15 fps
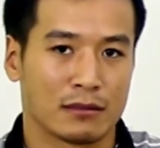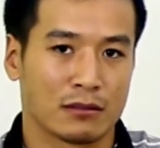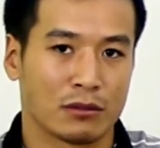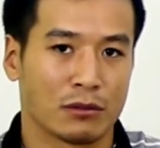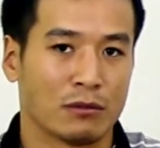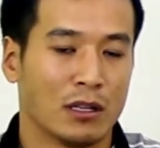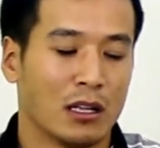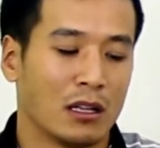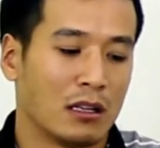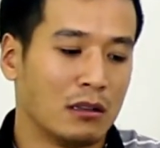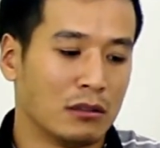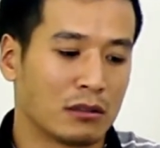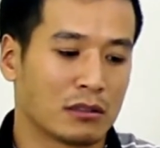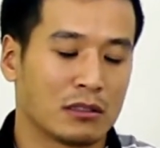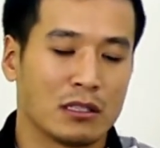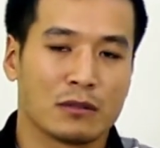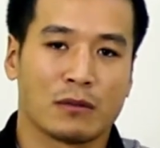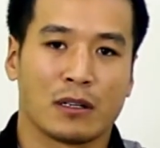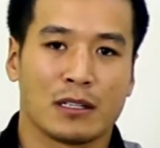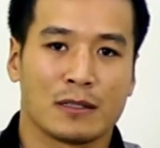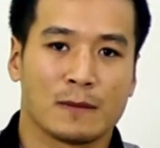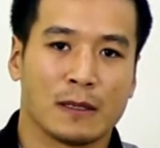So look, this
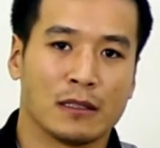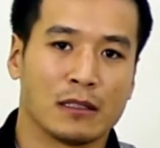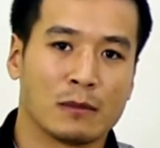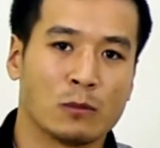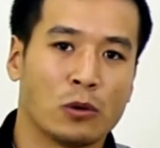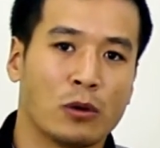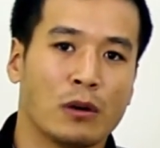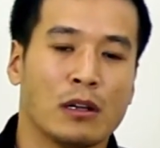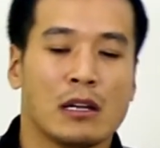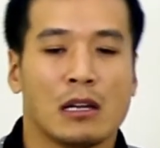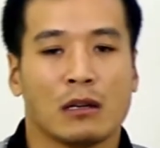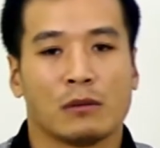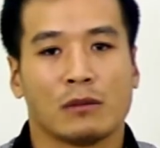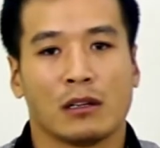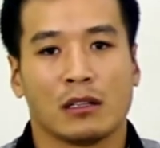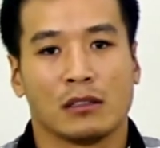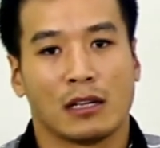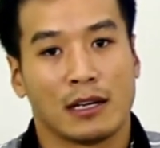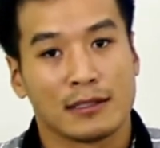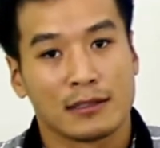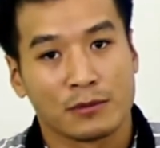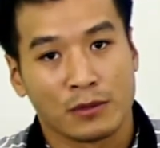one is spending more, while the
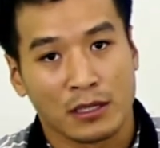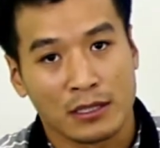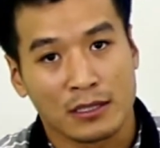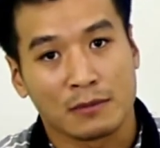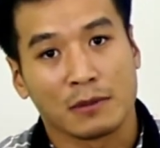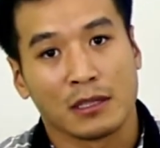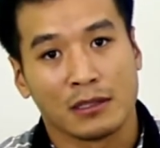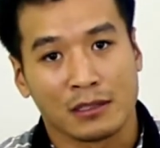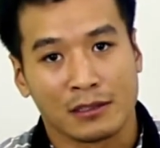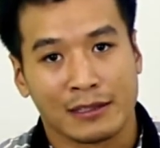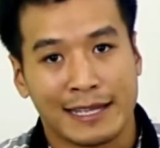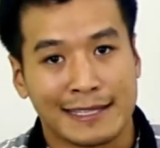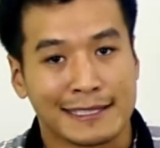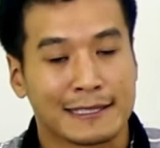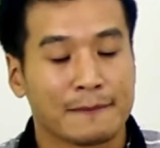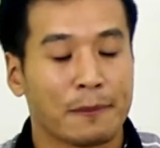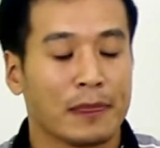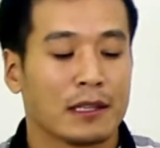other one is spending less.